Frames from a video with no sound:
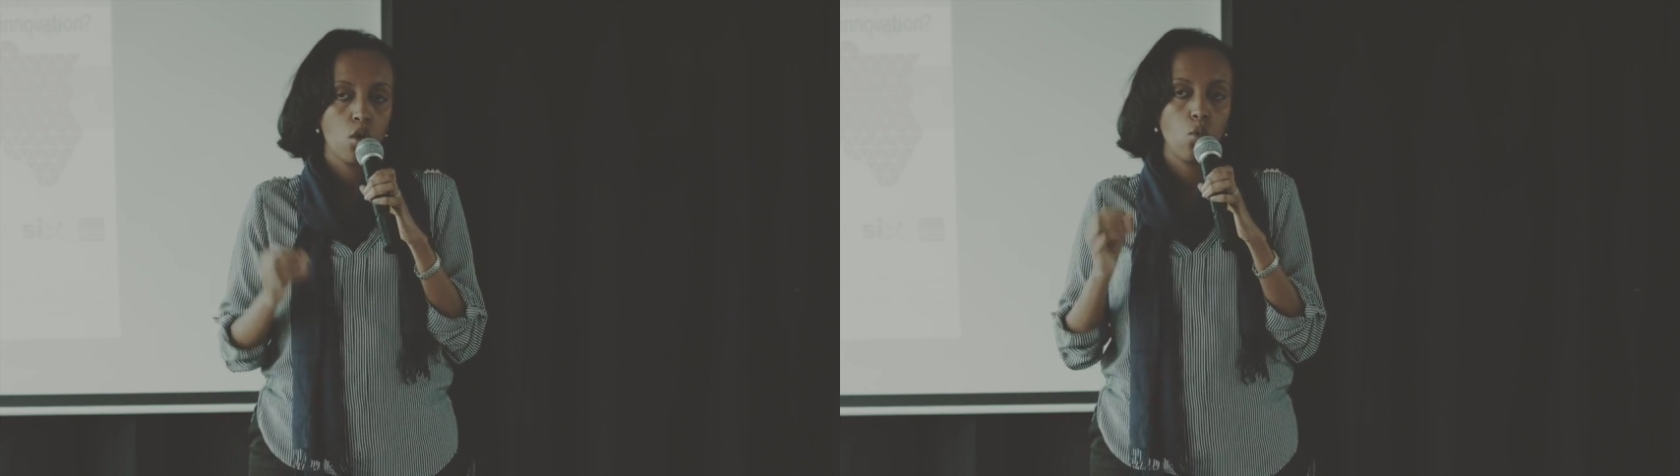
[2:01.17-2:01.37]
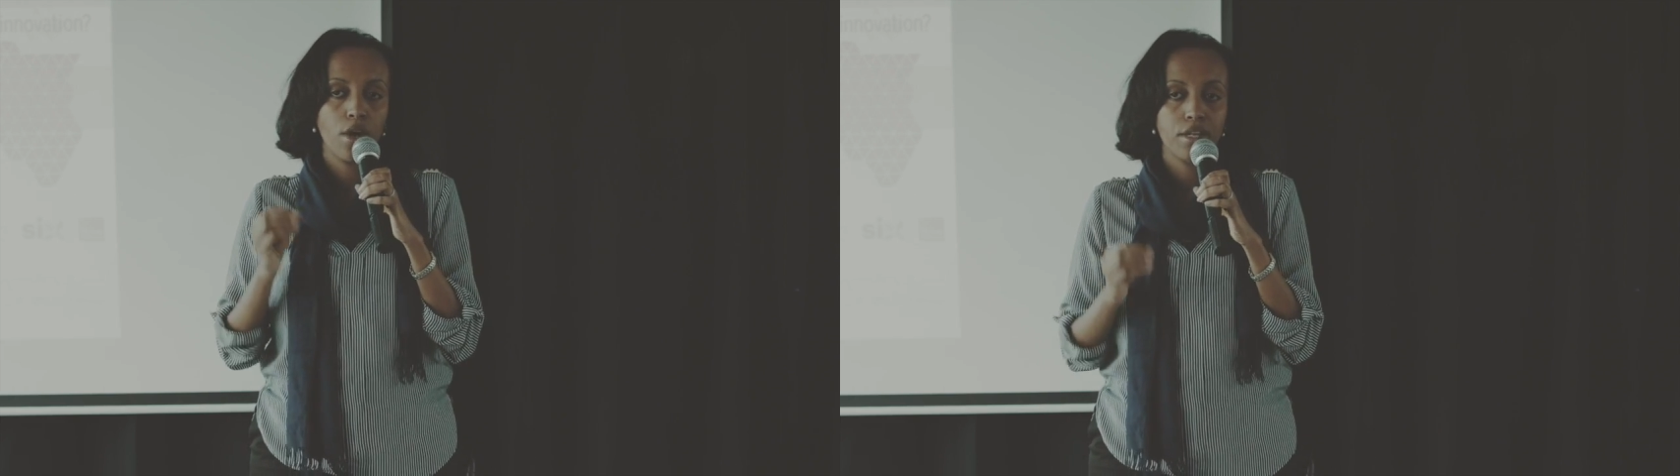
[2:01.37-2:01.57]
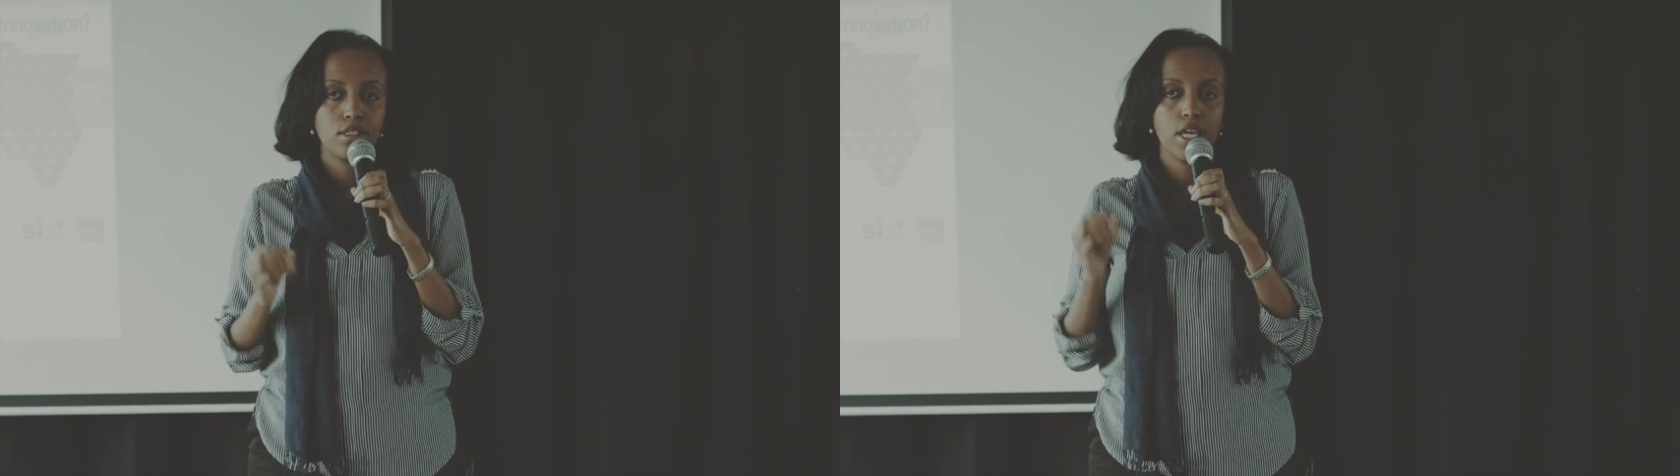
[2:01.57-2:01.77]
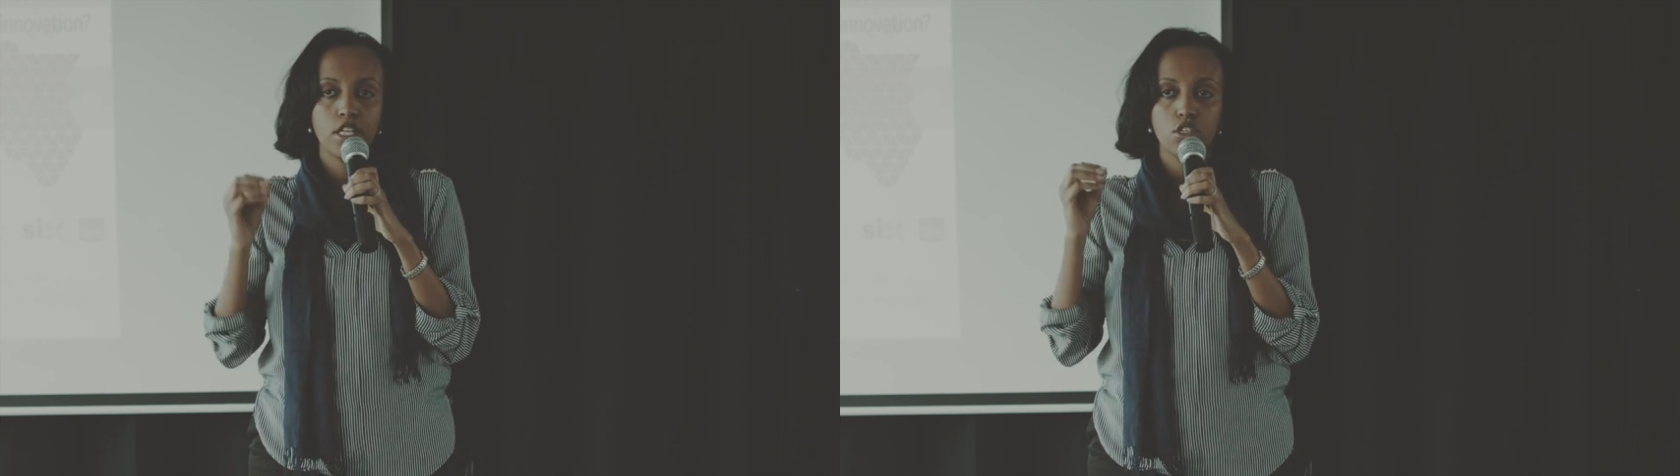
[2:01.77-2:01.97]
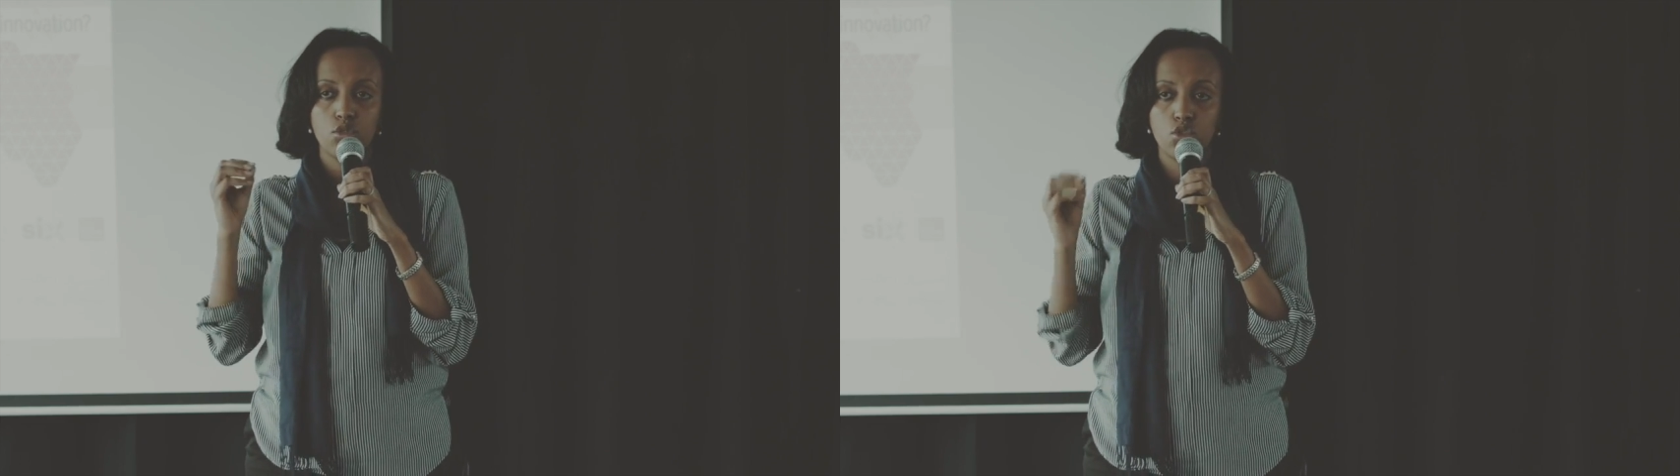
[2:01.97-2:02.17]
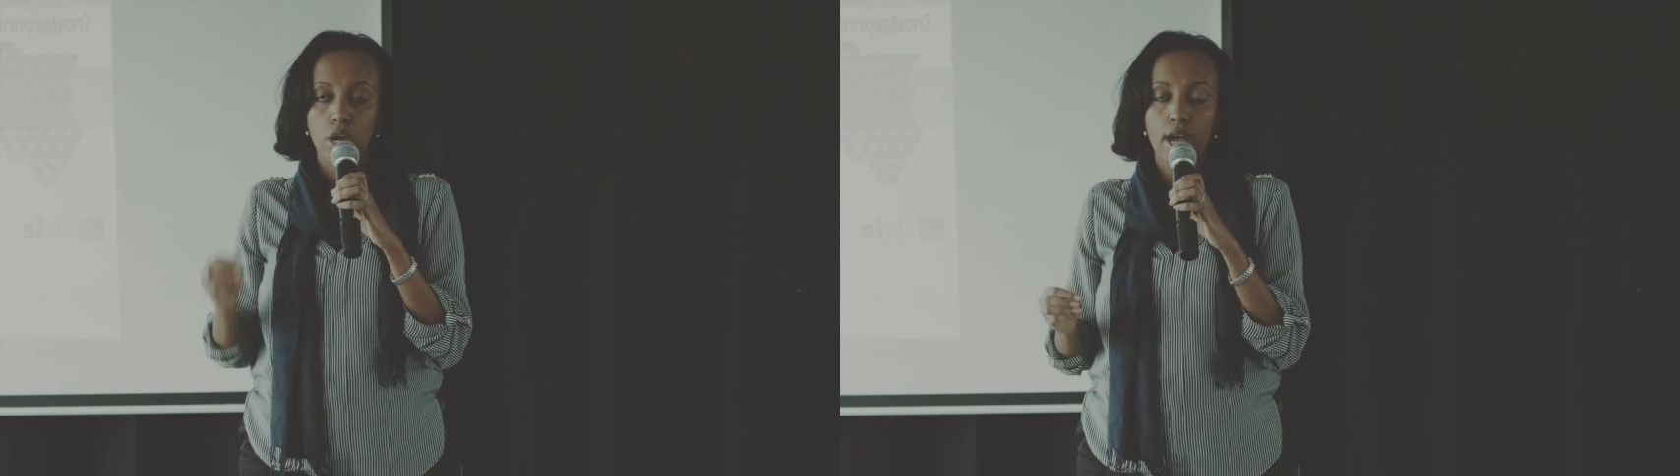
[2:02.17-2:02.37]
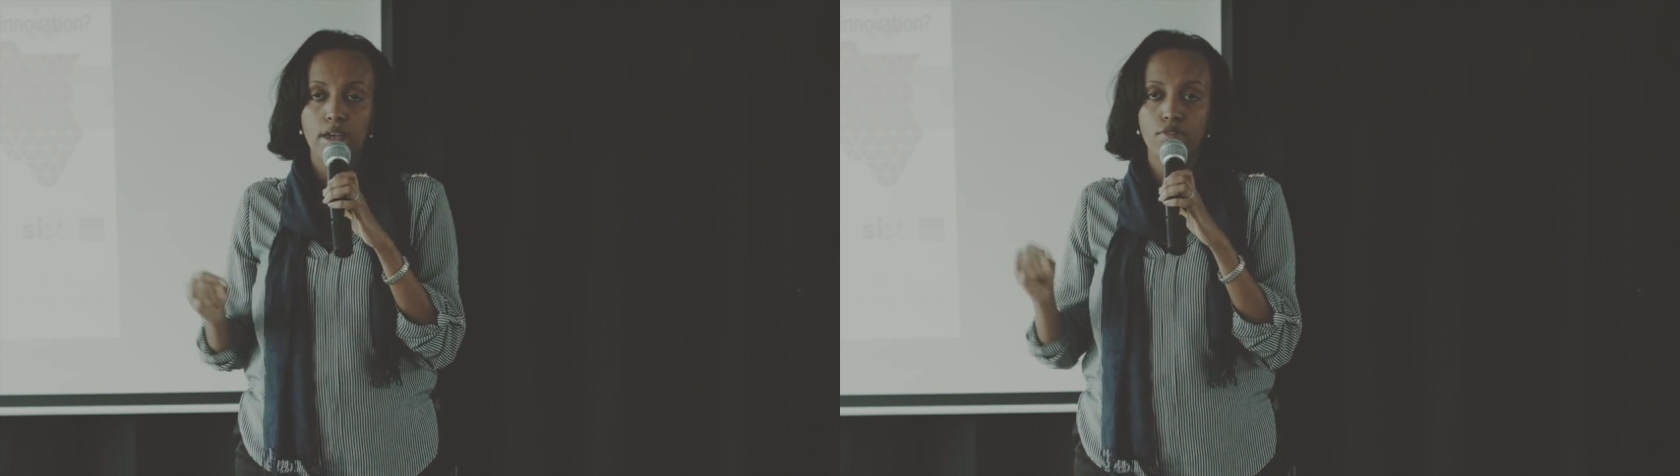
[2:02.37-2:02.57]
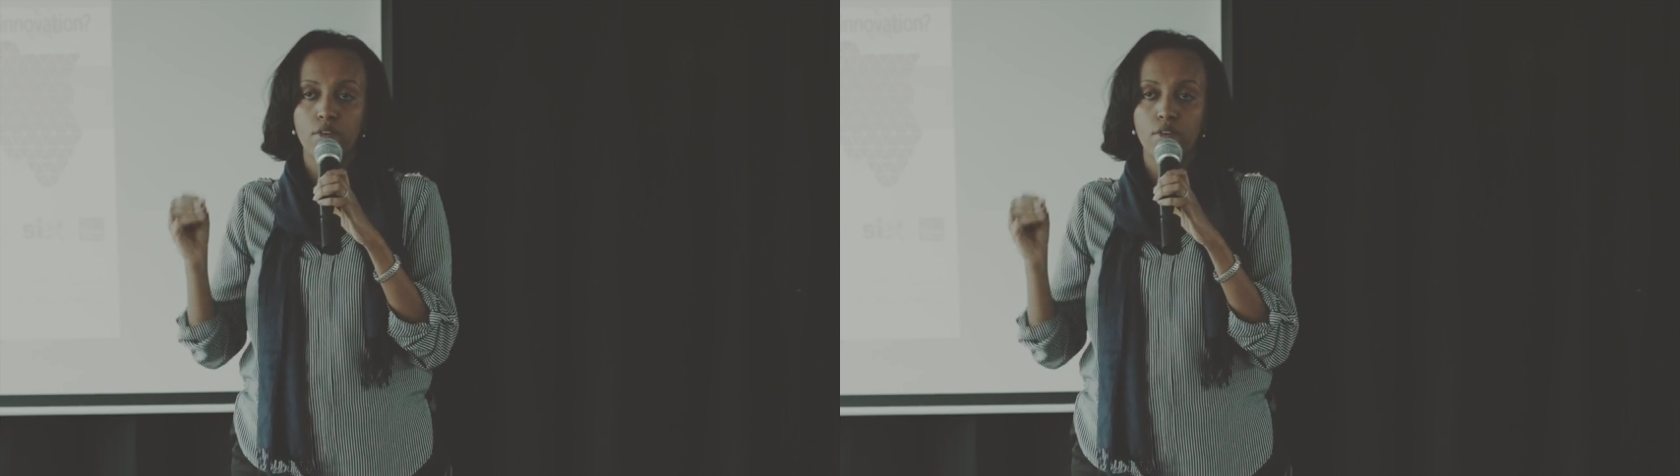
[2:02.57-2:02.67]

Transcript: what it takes to drive